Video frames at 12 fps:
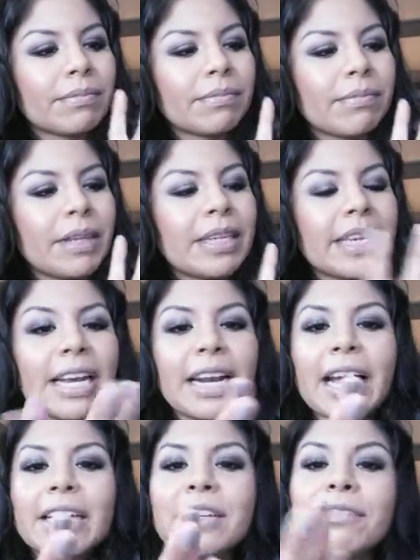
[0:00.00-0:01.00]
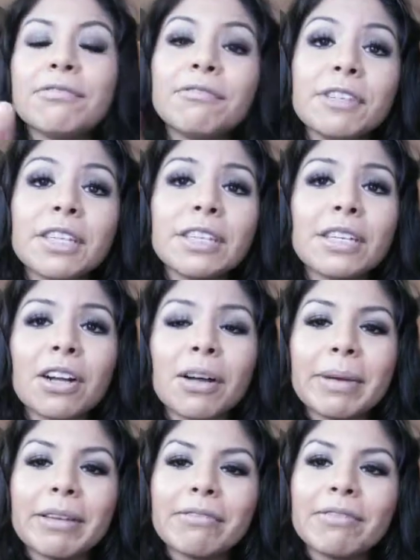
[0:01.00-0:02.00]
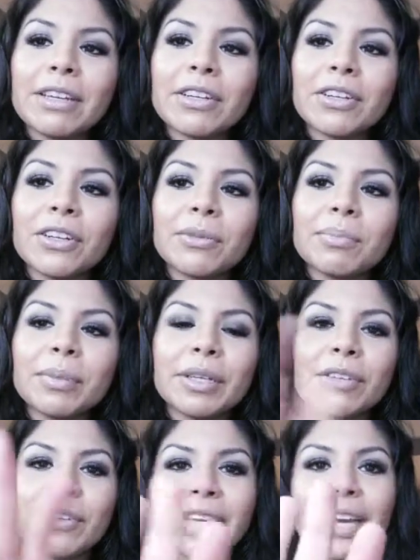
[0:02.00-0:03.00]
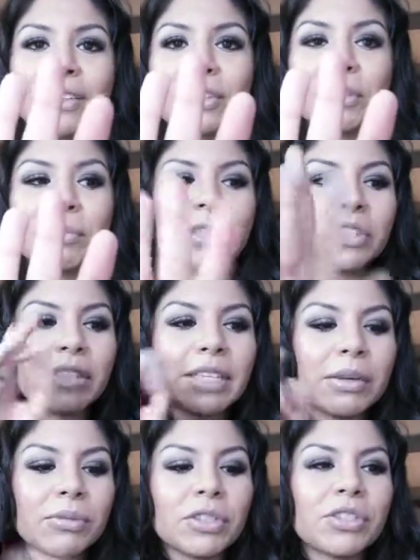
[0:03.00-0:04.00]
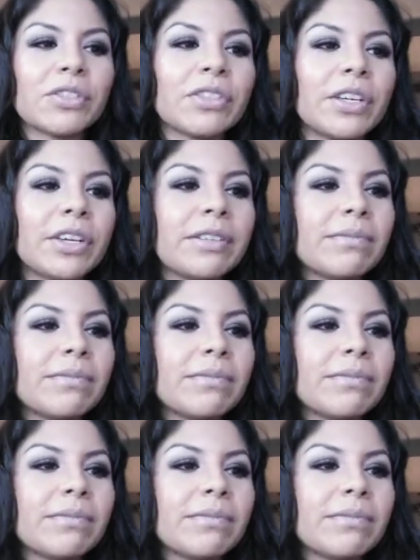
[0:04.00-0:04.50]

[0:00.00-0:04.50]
again, I could feel it on my finger, but you can't so much see it, which is good.